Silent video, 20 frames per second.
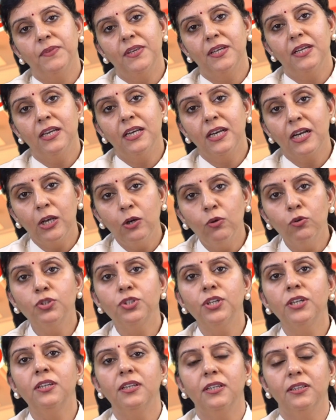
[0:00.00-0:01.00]

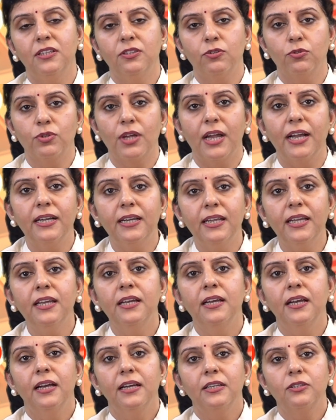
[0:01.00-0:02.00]
inclusion in the society
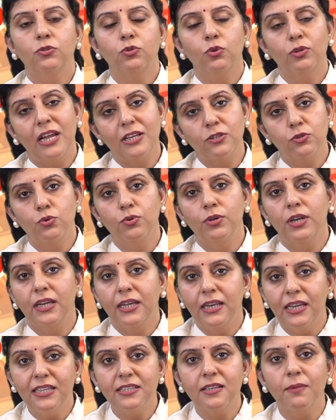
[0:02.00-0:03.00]
so as to
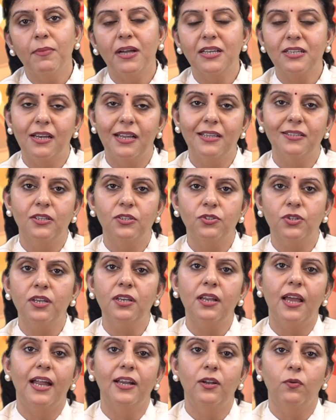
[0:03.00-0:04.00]
decrease the
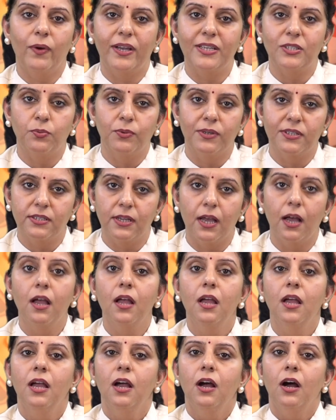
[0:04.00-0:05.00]
marginalization, and vice versa.
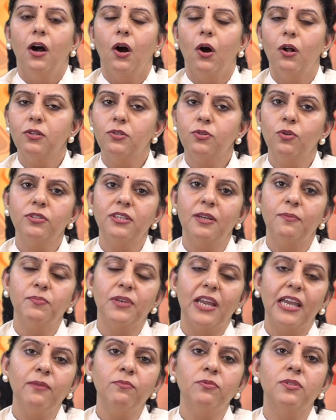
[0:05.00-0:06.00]
Also,
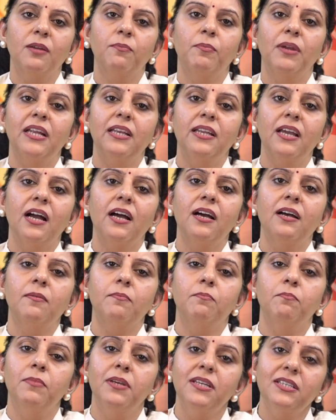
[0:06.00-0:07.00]
sometimes the media
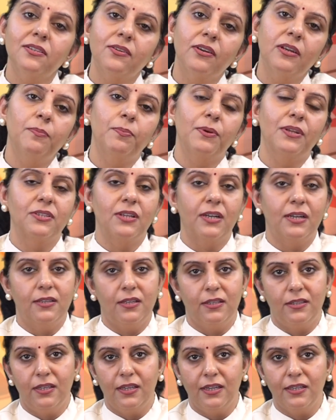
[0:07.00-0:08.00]
misrepresent
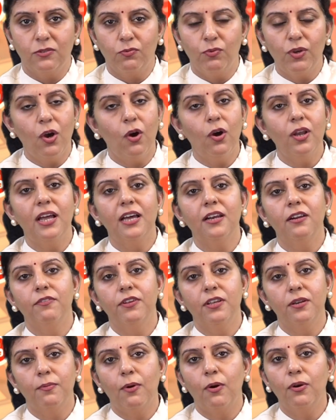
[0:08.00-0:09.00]
the things. We all are
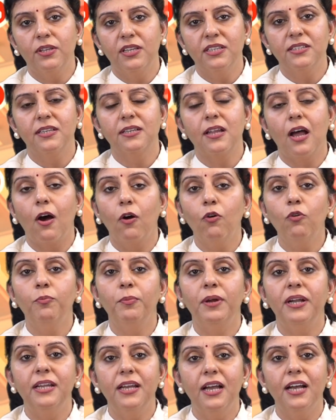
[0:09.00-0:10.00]
aware about this, that how
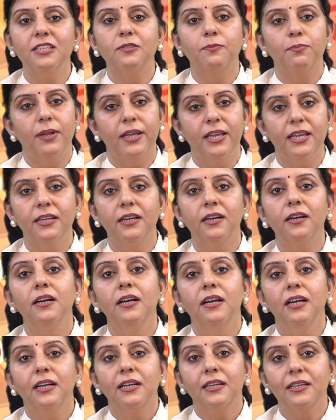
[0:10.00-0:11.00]
media is playing a
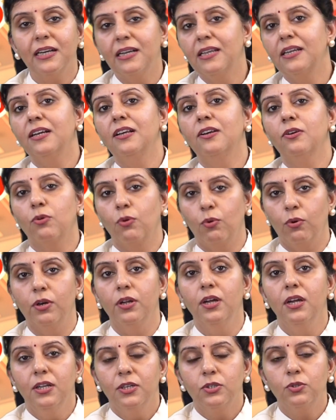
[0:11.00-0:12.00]
critical role
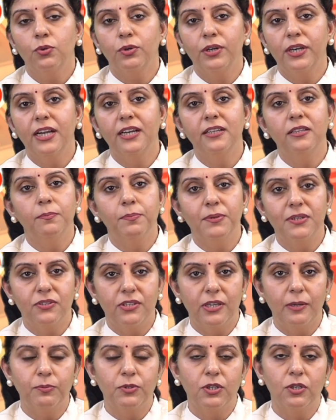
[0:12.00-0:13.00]
to create the
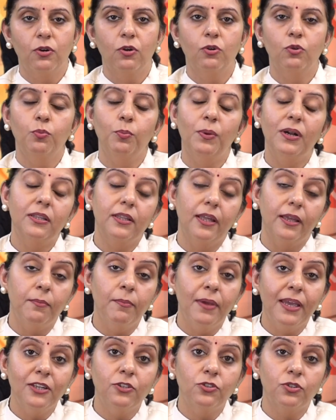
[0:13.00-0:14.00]
perception or to build the
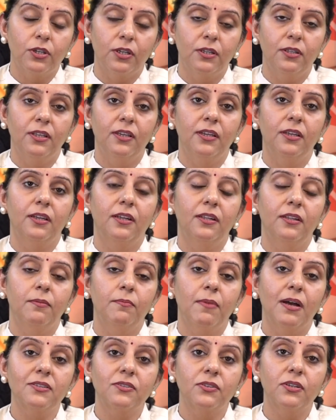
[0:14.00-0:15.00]
image in the
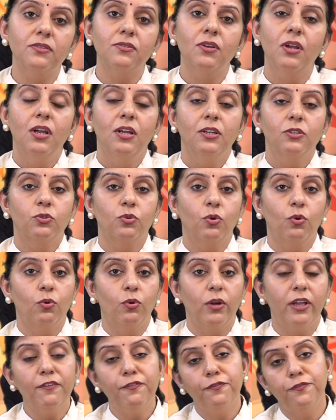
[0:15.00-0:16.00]
masses.
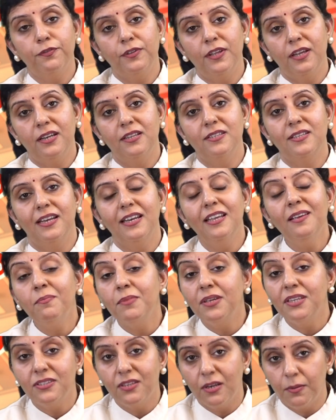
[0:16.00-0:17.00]
So if there is any
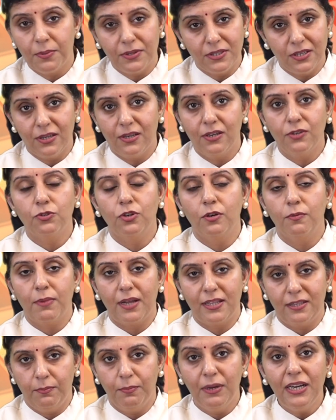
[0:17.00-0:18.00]
misrepresentation
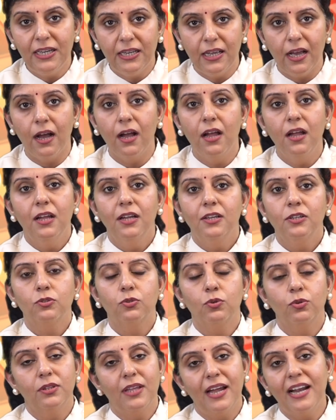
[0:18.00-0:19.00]
by the media,
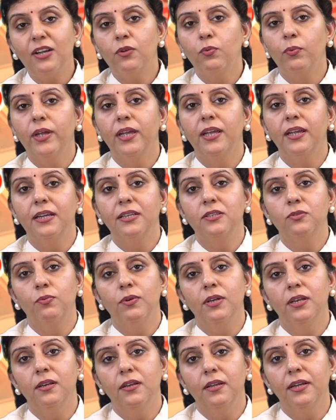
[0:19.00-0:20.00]
so that way it
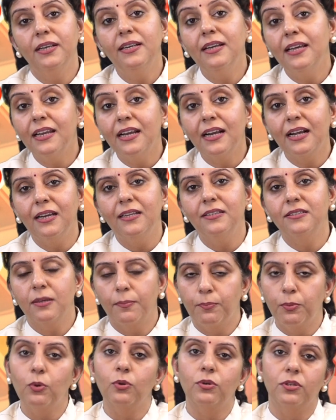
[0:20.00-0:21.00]
will indirectly
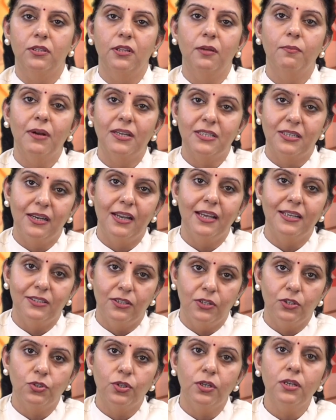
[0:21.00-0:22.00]
support the
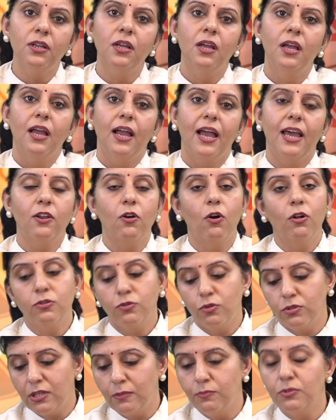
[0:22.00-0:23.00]
marginalization, and
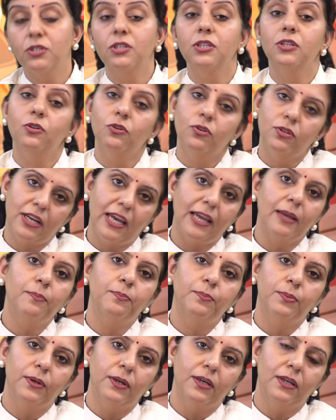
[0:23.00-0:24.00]
also some
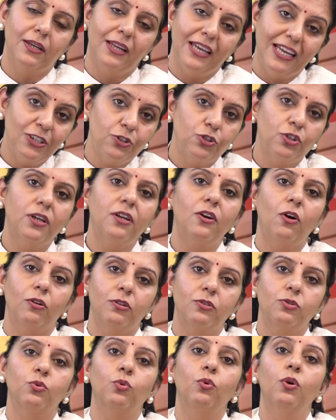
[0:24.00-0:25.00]
stereotype nature
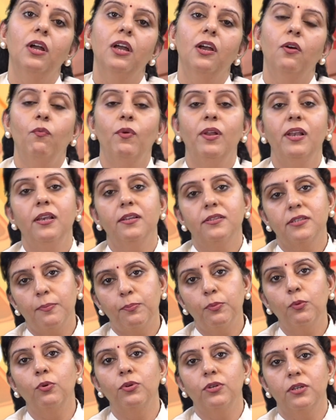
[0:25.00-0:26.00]
also will
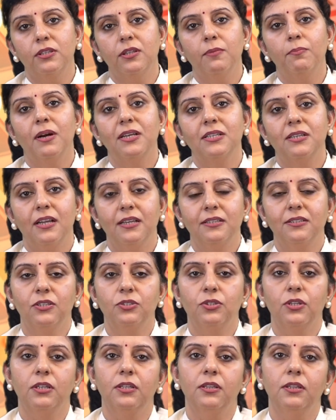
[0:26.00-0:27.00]
support the
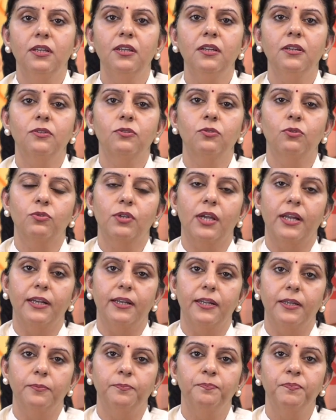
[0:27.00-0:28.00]
marginalization in the
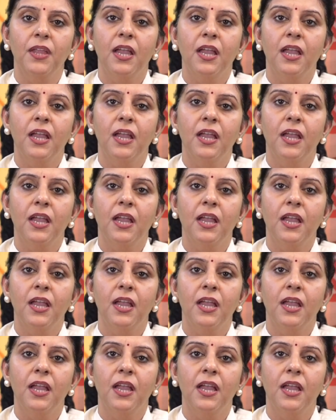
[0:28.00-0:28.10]
society.